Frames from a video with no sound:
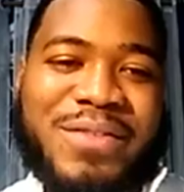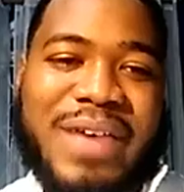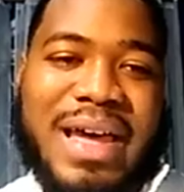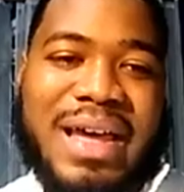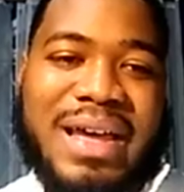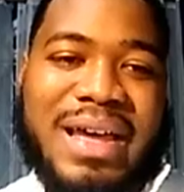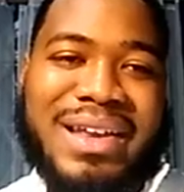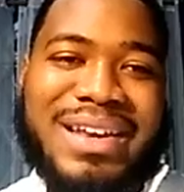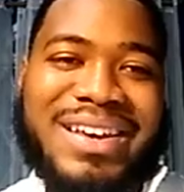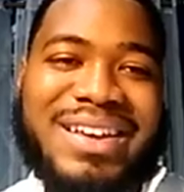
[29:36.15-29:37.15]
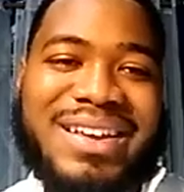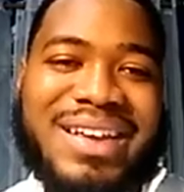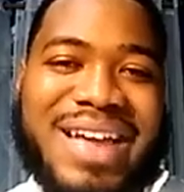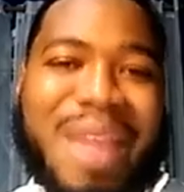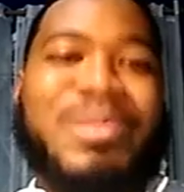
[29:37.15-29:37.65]
and
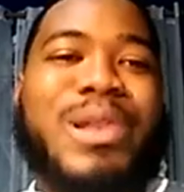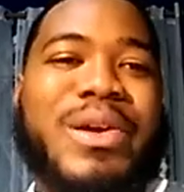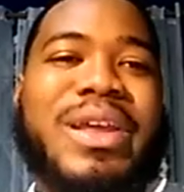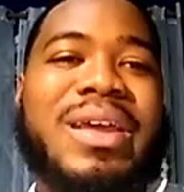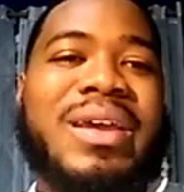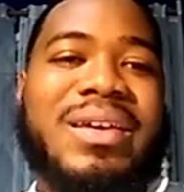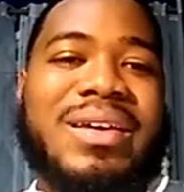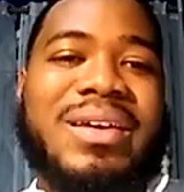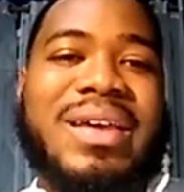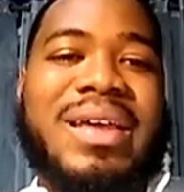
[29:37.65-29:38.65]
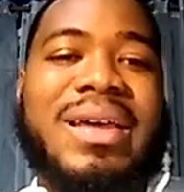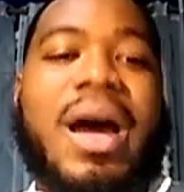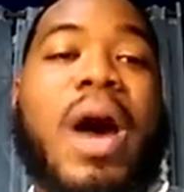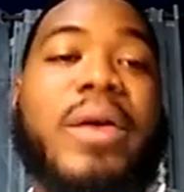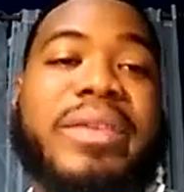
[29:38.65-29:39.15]
I'm learning
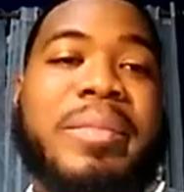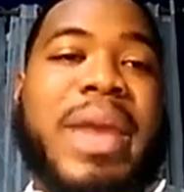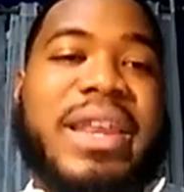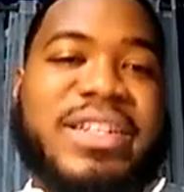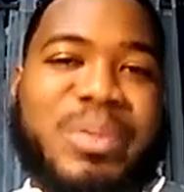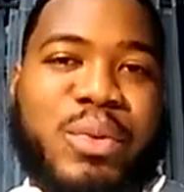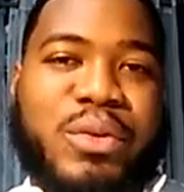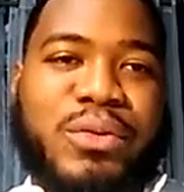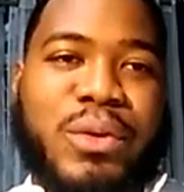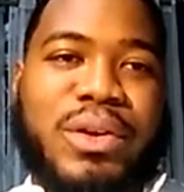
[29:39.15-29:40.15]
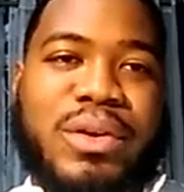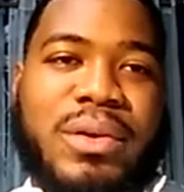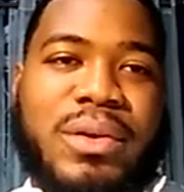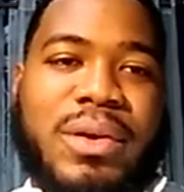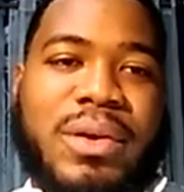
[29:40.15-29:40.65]
how to manage a portfolio
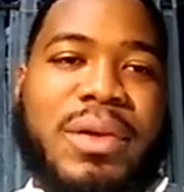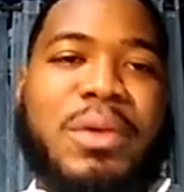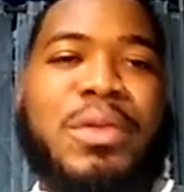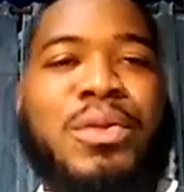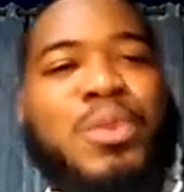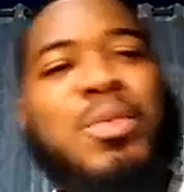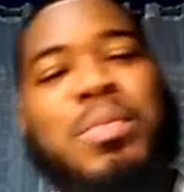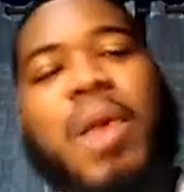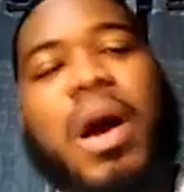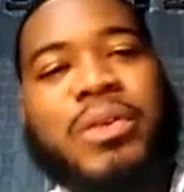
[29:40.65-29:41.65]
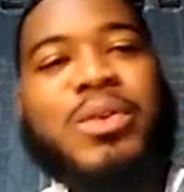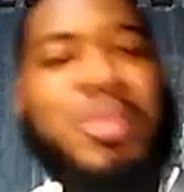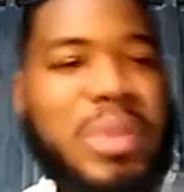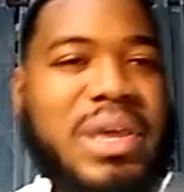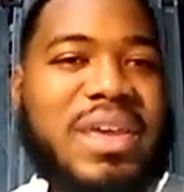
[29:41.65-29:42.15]
through also
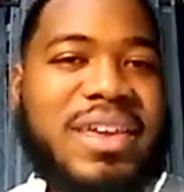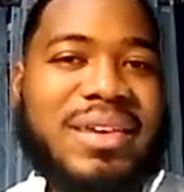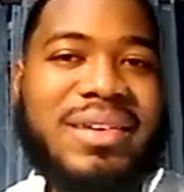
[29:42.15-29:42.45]
being